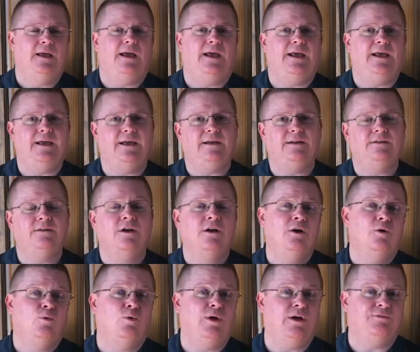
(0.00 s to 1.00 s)
and
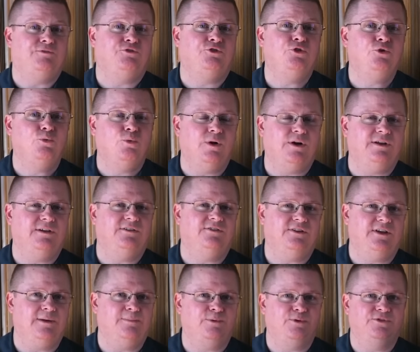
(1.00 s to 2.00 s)
we'll have 2 running
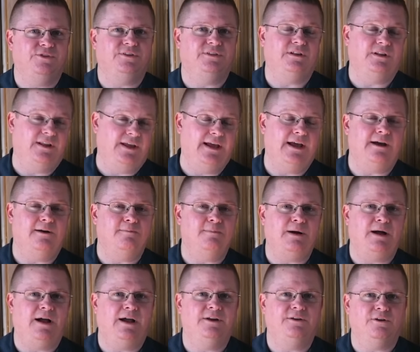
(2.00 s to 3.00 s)
samples at the layout
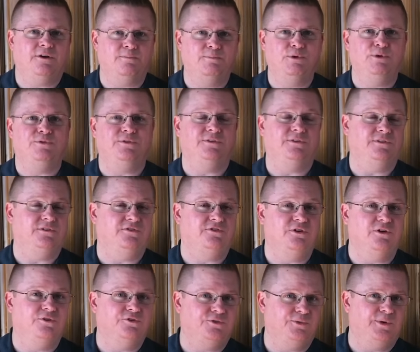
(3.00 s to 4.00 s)
behind our booth at the
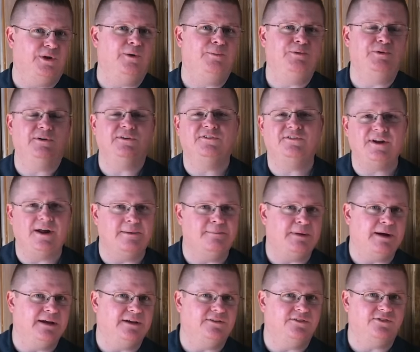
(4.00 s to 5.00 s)
show, so we hope you can stop
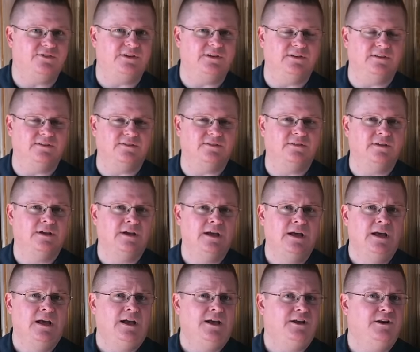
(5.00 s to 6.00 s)
by and see us.
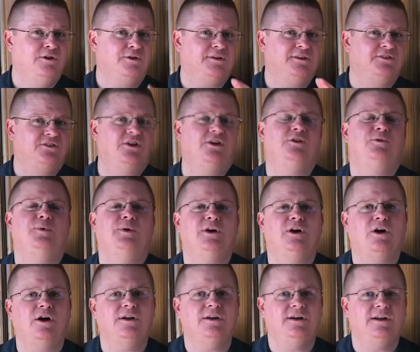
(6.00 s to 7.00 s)
You know, continuing
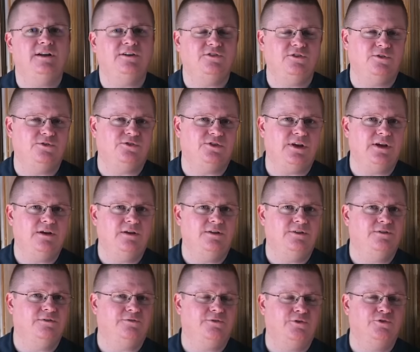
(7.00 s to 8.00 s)
on in HO scale,
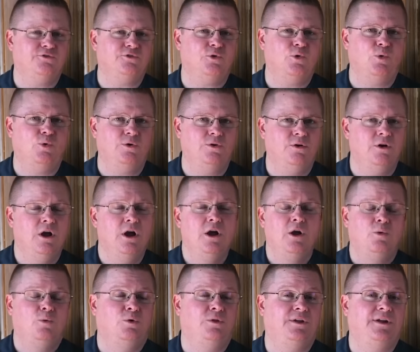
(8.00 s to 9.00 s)
in the first quarter,
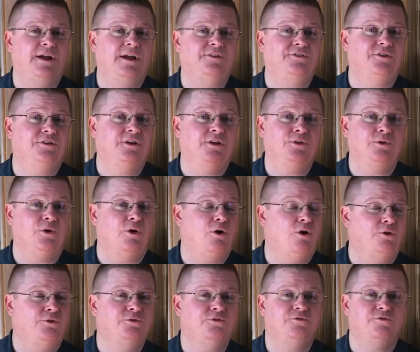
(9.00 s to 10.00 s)
we'll announce another
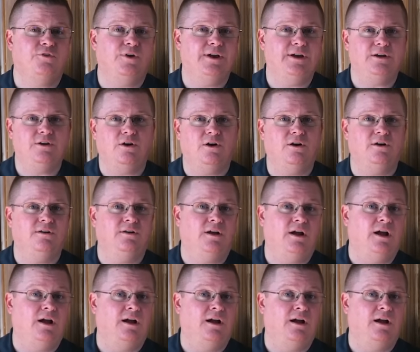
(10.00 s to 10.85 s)
all-new freight car